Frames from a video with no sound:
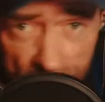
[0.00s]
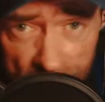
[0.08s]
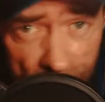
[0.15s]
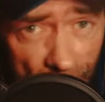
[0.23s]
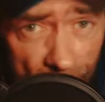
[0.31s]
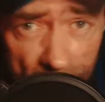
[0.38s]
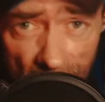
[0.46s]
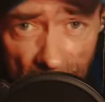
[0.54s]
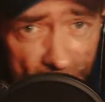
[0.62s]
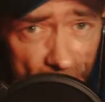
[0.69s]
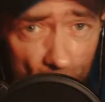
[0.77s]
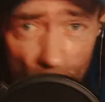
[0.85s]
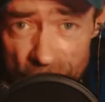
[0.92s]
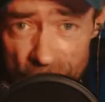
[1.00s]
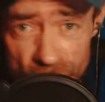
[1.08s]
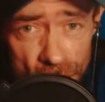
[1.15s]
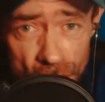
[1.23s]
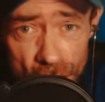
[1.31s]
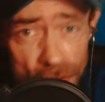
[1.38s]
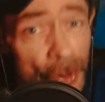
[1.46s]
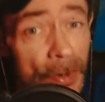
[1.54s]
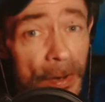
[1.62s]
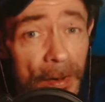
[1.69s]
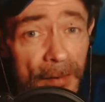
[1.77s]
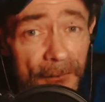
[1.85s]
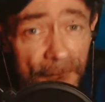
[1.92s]
don't ask questions,
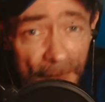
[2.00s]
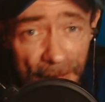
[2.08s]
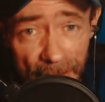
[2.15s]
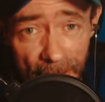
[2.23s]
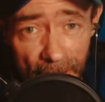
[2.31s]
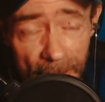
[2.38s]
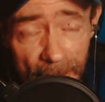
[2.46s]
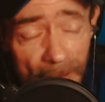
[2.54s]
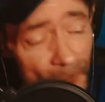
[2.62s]
take it.